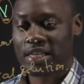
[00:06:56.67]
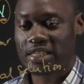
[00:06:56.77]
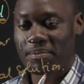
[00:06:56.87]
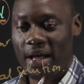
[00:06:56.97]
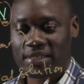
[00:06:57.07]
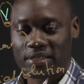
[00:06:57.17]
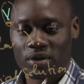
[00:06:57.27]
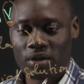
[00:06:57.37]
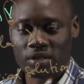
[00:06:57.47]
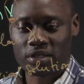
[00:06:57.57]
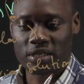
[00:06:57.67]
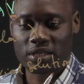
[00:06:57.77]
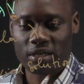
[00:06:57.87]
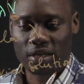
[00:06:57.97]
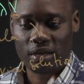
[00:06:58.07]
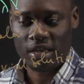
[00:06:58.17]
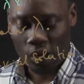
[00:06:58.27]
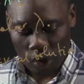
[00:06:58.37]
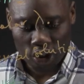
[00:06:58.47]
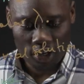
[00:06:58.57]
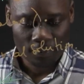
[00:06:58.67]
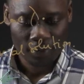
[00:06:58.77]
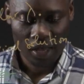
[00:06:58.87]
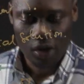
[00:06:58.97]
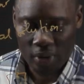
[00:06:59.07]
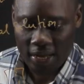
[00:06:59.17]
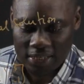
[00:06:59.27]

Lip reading: same as this equation. We can see